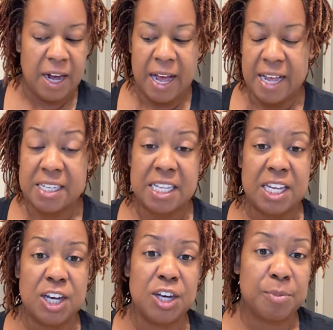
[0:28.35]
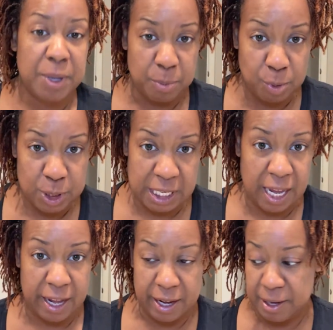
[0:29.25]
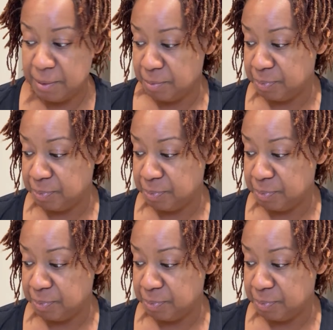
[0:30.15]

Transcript: As the young people say,